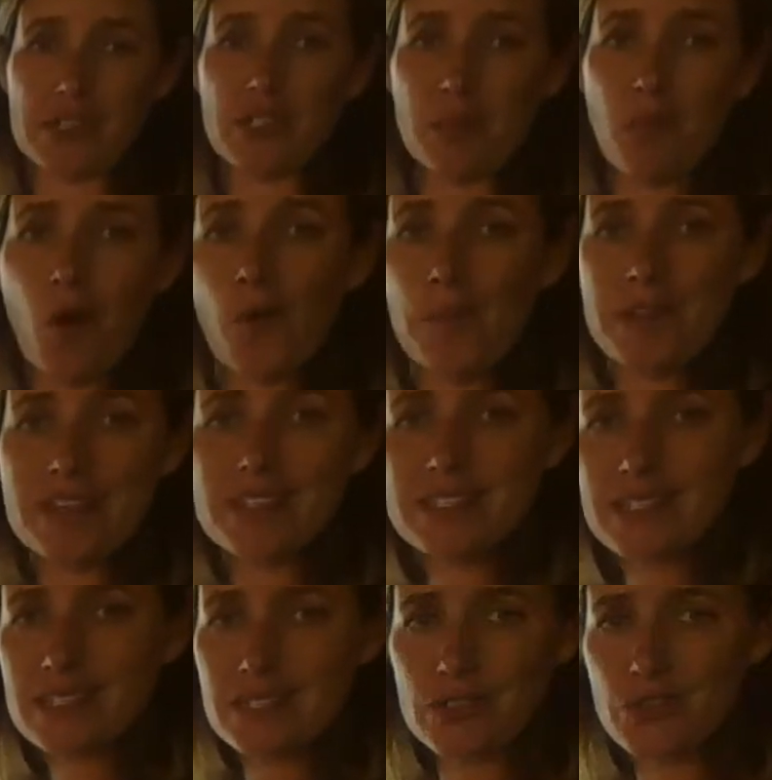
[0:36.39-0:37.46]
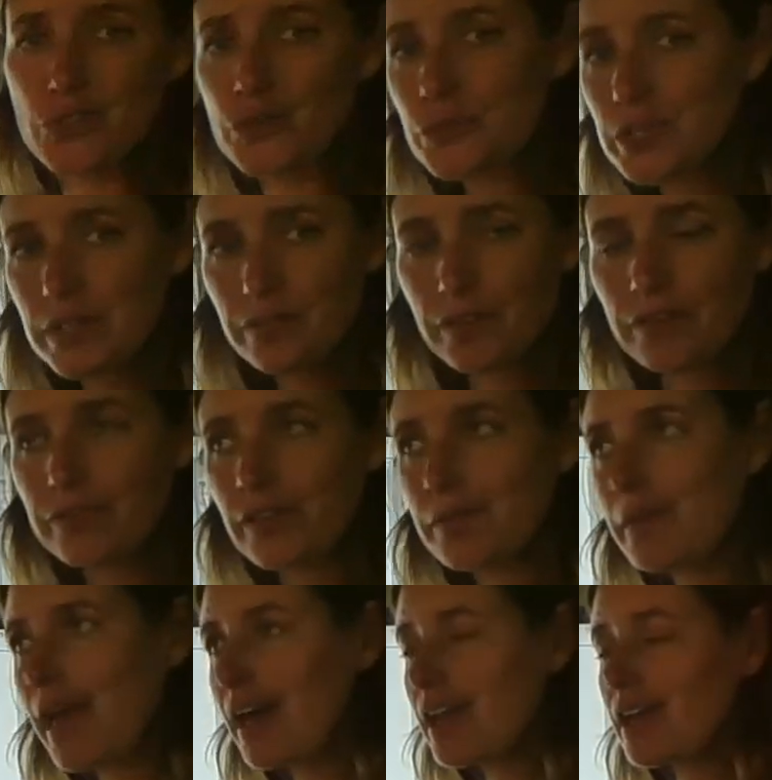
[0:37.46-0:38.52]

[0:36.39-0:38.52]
So I'm hoping this isn't too different from that.